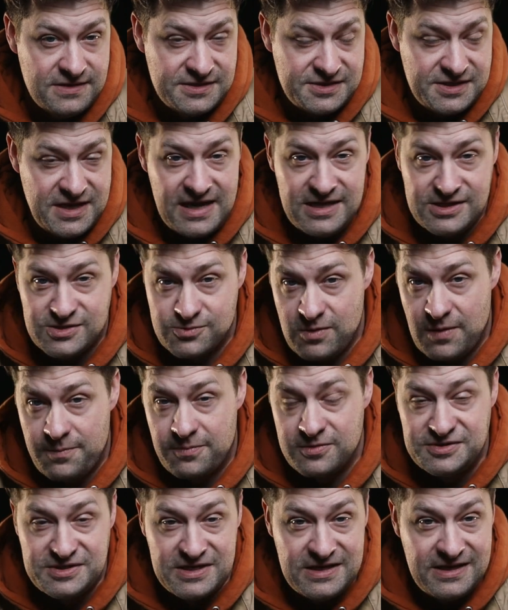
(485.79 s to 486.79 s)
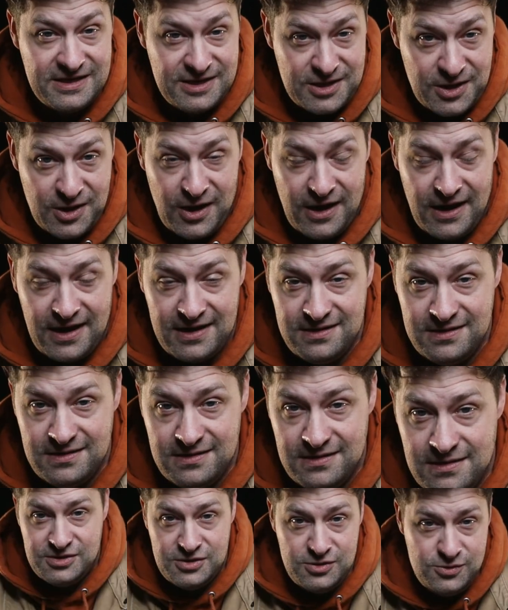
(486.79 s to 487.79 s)
in this case representing God,
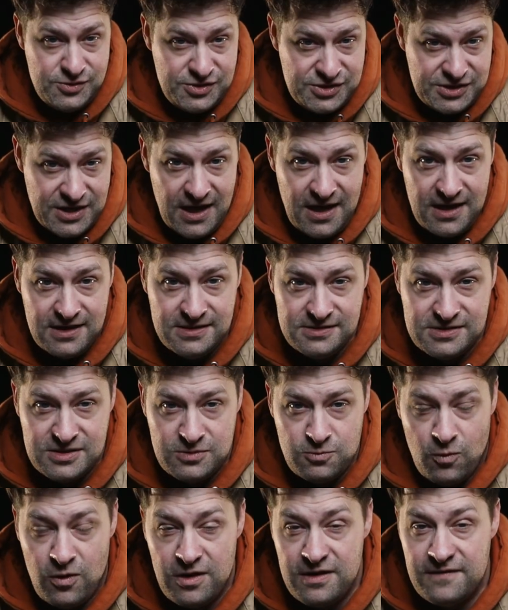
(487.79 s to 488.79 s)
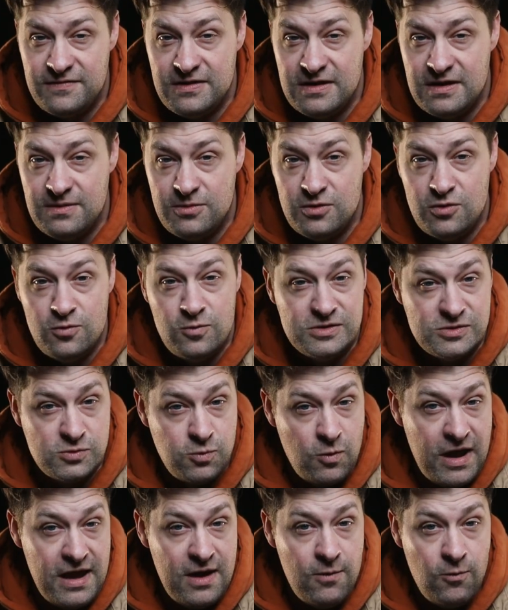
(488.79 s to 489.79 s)
two sons, and one of them who was
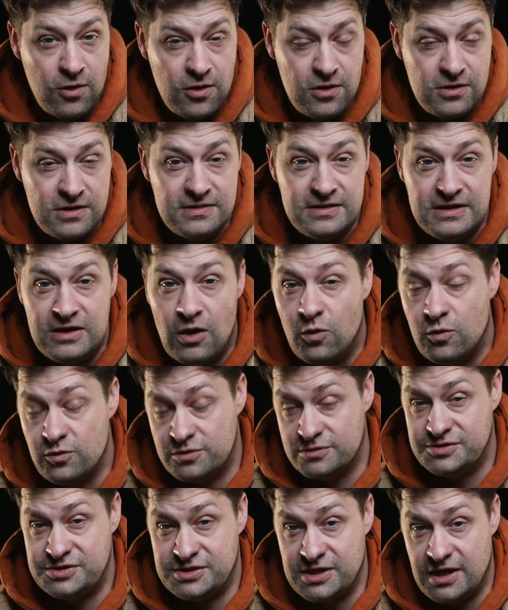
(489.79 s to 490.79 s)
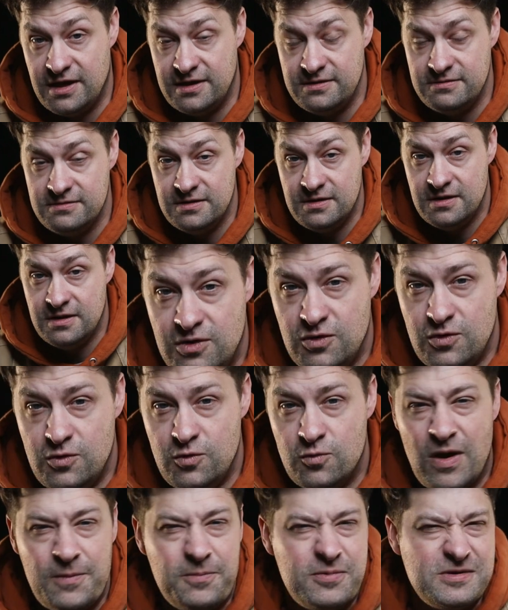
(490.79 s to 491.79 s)
wayward, and the older son, who
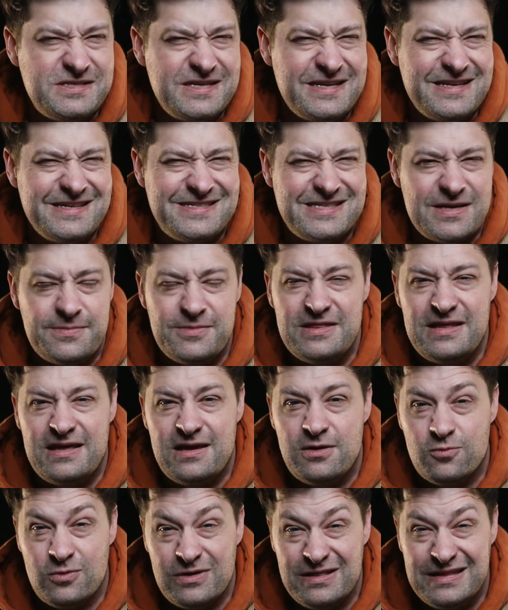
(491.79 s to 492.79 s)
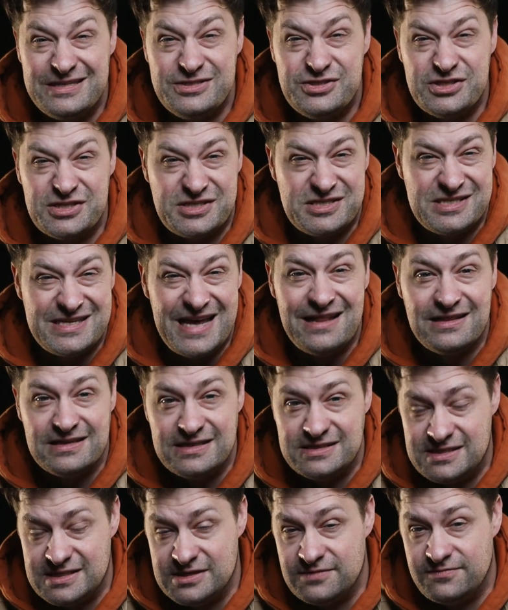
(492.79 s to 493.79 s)
represented some of the religious
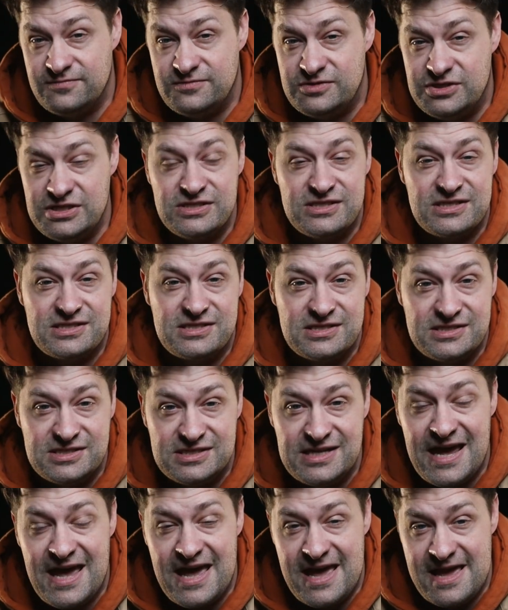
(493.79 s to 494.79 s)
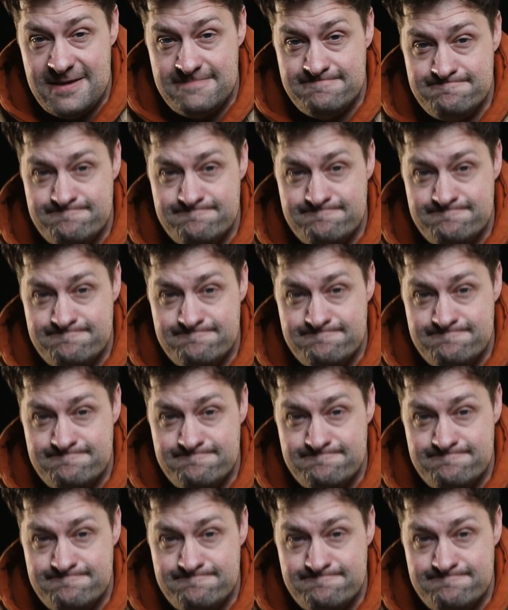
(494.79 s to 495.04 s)
zealots of Jesus's day.